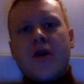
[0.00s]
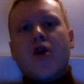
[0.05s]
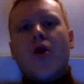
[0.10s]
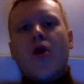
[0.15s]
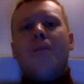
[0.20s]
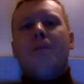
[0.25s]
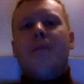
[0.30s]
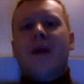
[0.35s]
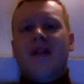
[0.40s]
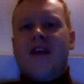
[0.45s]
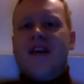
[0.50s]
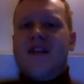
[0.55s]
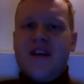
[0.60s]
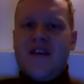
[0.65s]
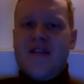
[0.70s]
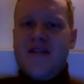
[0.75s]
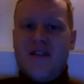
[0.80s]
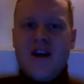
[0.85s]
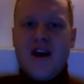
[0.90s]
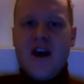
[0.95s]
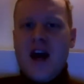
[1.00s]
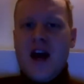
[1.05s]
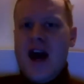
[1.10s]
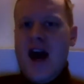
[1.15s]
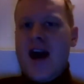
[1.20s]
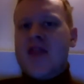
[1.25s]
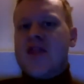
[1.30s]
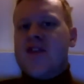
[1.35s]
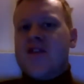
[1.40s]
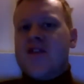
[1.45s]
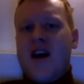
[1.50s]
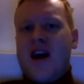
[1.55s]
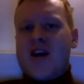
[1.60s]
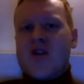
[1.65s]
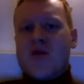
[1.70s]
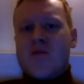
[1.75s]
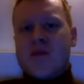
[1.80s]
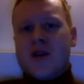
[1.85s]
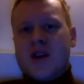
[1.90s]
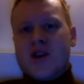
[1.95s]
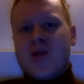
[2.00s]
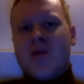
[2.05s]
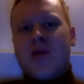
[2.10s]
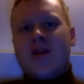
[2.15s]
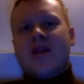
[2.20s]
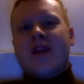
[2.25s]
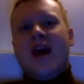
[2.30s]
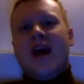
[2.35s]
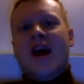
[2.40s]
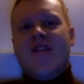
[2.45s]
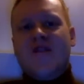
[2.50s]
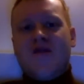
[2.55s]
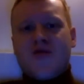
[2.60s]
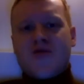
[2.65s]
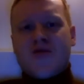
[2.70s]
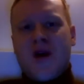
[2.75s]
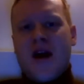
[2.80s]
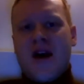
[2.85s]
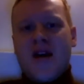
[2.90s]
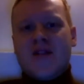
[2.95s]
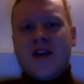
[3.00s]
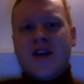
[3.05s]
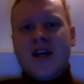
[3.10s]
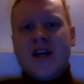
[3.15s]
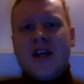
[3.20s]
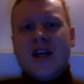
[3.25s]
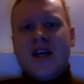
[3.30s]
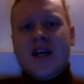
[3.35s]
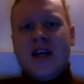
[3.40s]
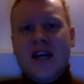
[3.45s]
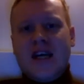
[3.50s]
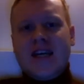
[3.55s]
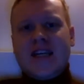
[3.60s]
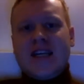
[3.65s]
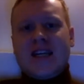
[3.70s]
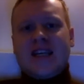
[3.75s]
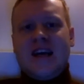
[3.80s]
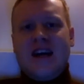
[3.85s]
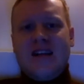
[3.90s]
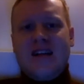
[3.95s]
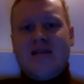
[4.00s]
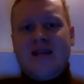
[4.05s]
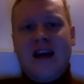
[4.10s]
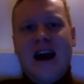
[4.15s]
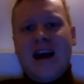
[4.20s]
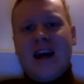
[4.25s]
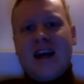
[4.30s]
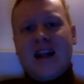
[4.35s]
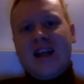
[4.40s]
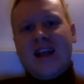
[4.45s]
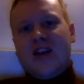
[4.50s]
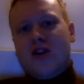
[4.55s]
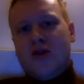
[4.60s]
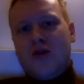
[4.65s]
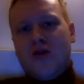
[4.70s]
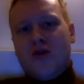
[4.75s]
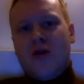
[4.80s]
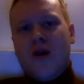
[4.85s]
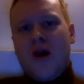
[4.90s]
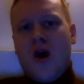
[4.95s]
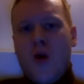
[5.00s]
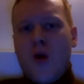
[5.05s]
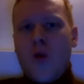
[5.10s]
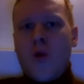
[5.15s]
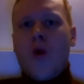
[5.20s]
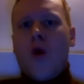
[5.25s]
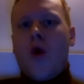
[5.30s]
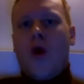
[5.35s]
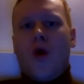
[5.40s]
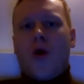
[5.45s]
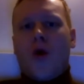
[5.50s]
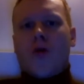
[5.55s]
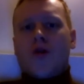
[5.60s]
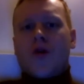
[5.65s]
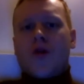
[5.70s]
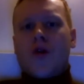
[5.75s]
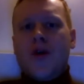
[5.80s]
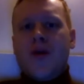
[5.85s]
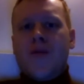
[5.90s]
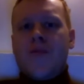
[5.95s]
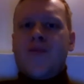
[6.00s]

competitive environment when everyone is likely to work